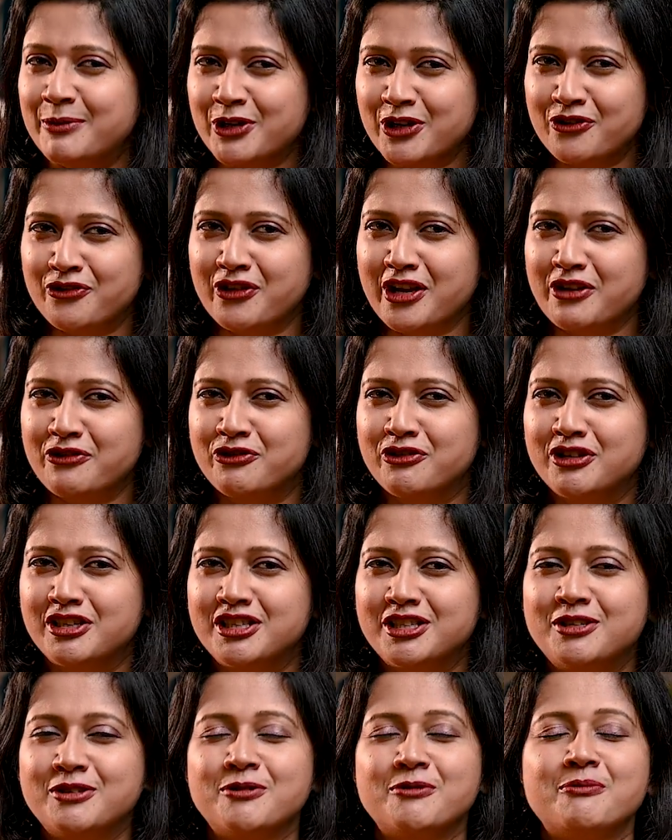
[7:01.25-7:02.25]
bit of
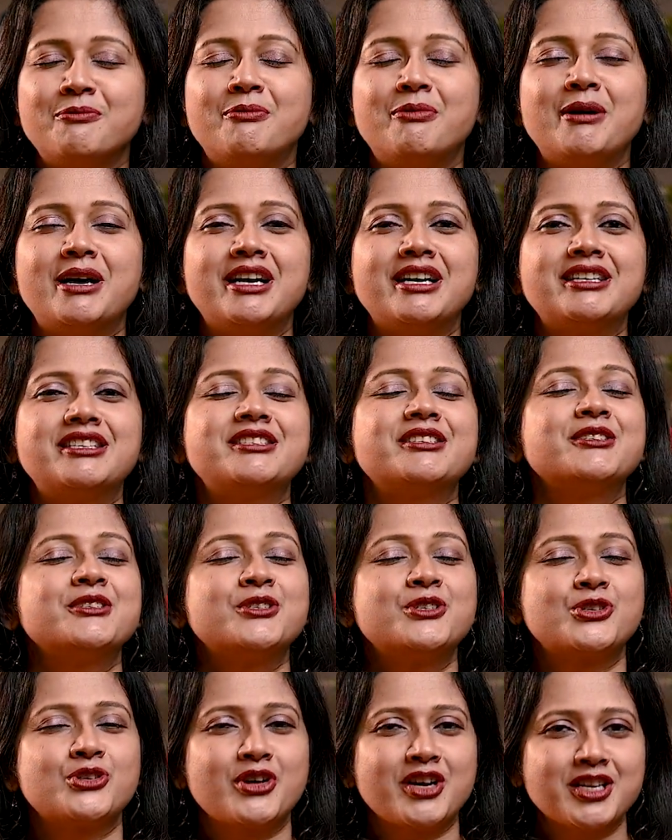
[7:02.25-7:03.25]
effort, but
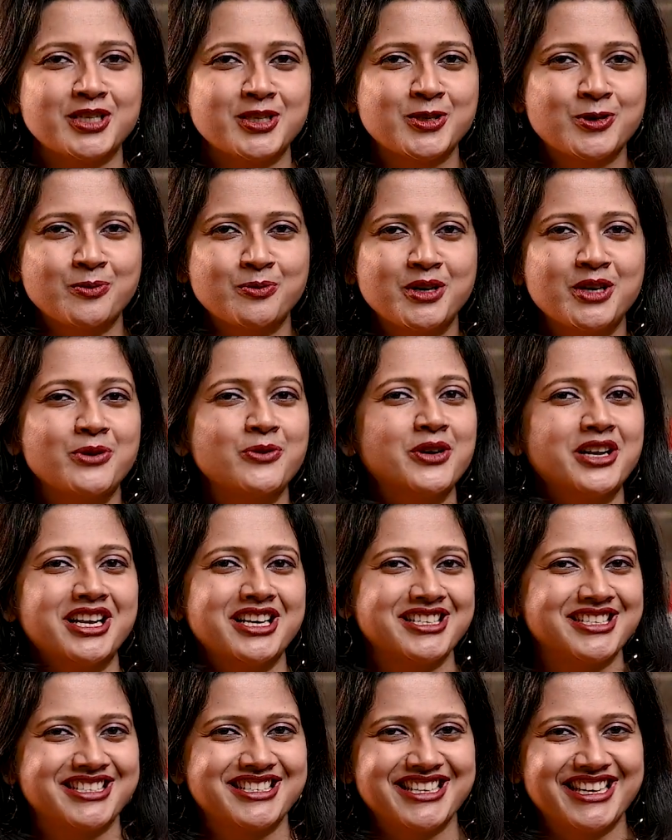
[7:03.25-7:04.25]
trust me when I
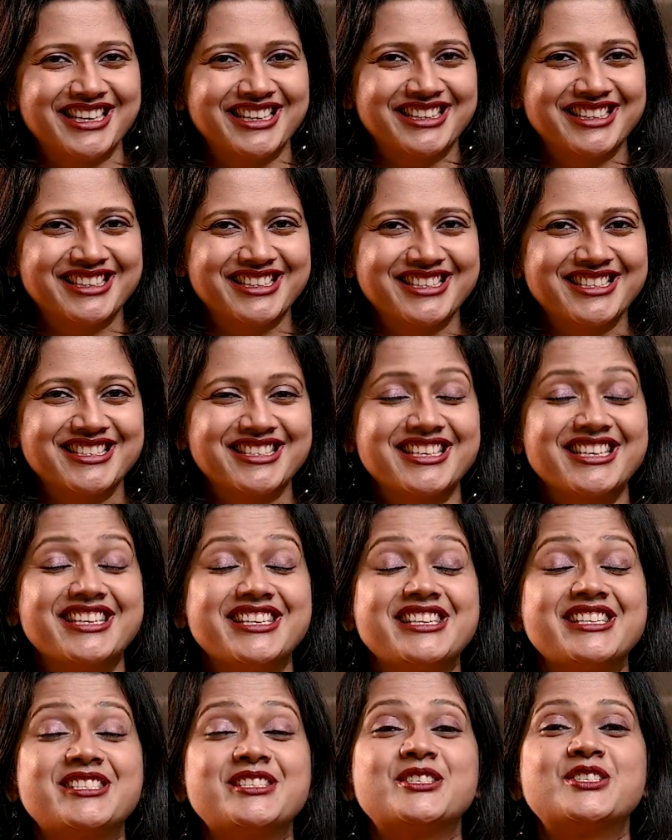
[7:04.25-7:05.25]
say this,
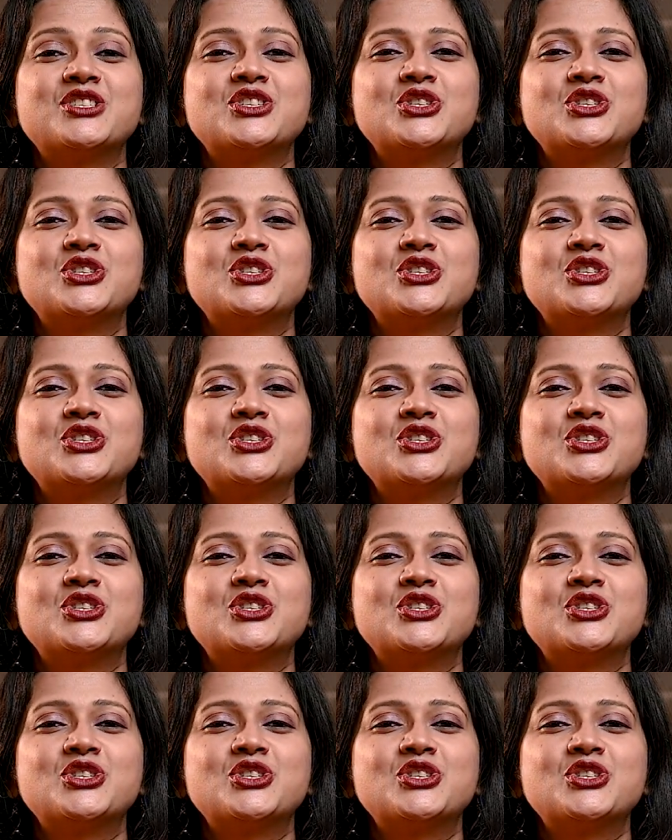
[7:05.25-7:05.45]
it's